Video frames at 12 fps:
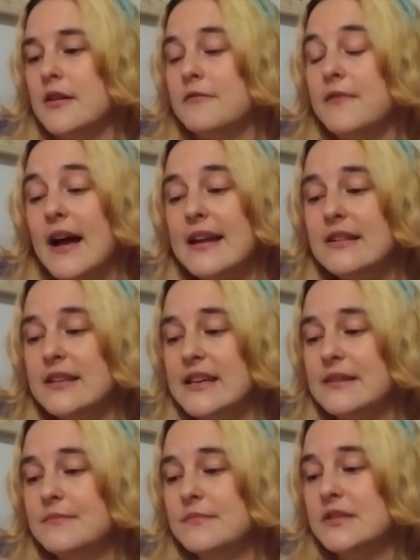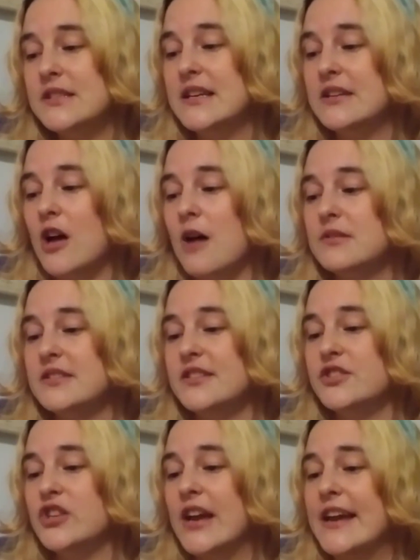Finally, seeing
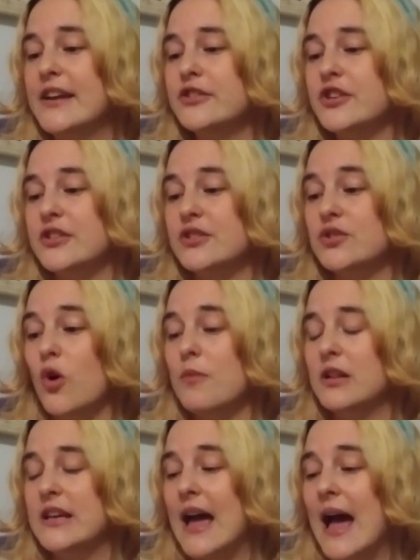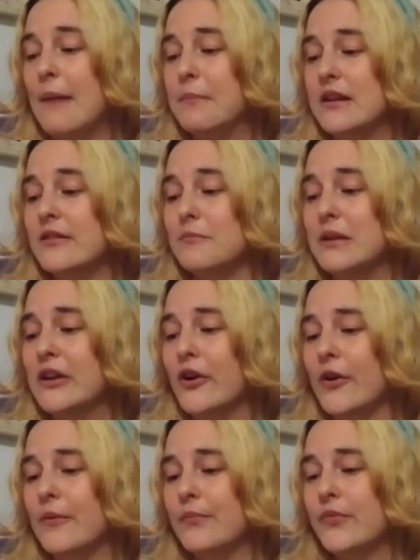Thomas's change in his normally happy
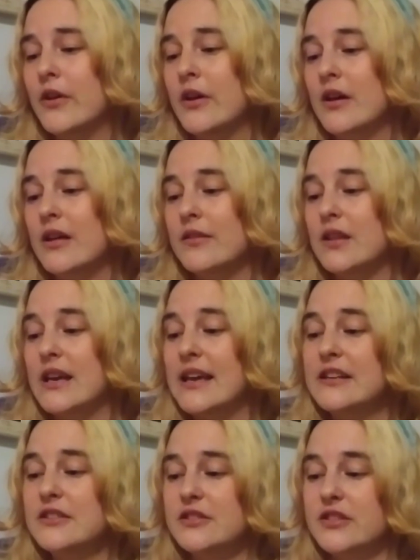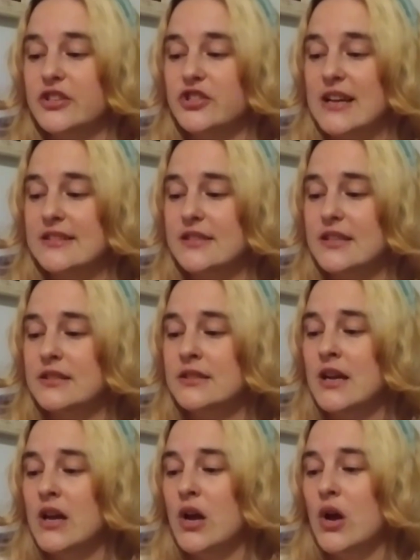demeanor, the kitten suggested,
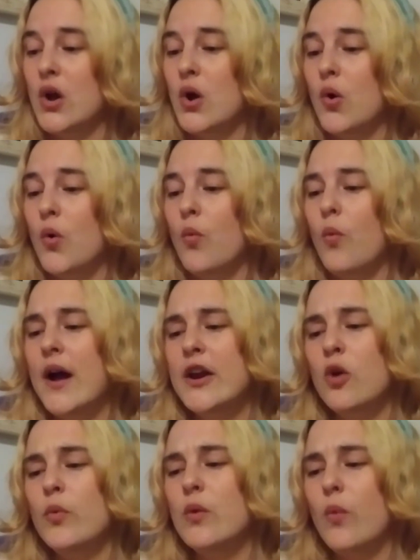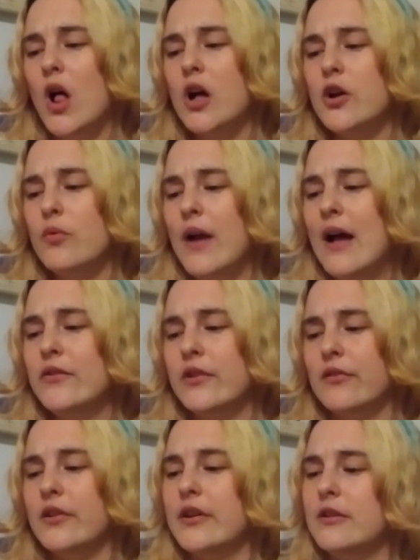"Why don't we walk around a
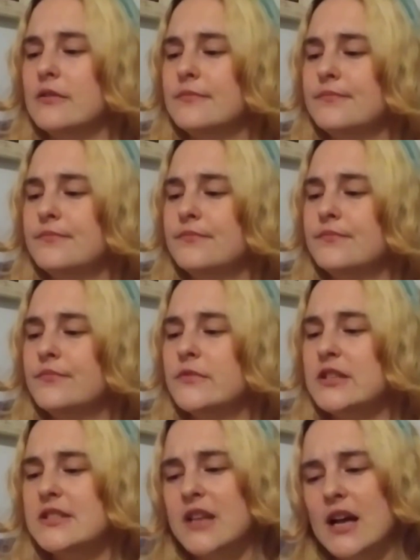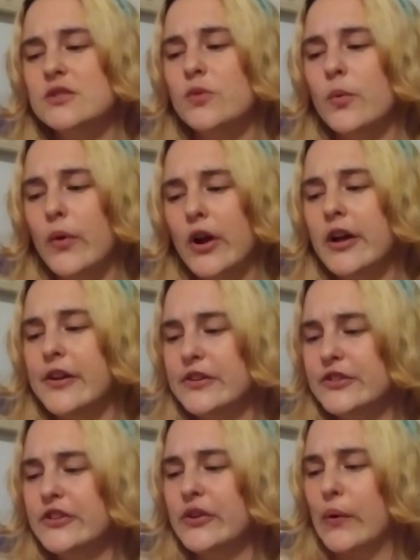little? Discuss what we're gonna
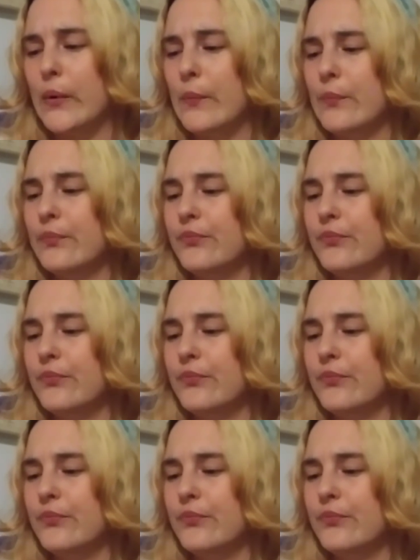do."